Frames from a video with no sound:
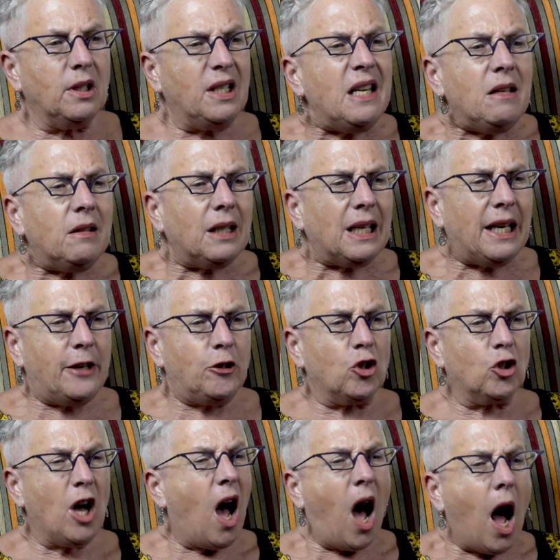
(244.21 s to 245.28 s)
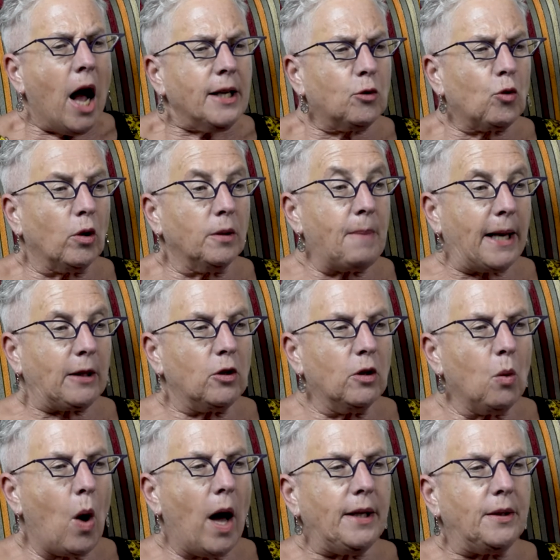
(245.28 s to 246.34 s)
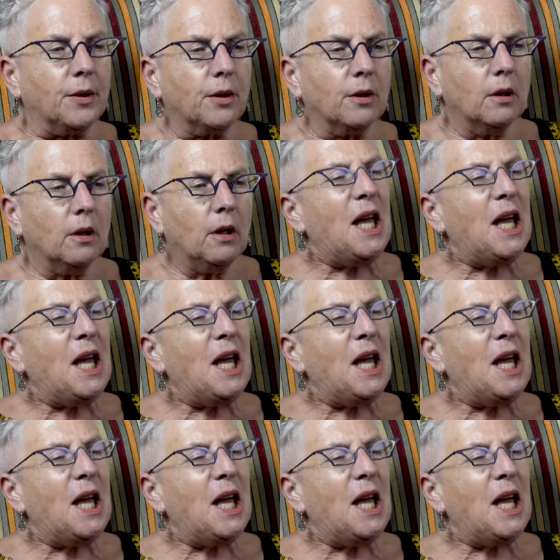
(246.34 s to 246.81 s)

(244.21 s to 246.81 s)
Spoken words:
teeth clenched, eyes rolled back to the whites.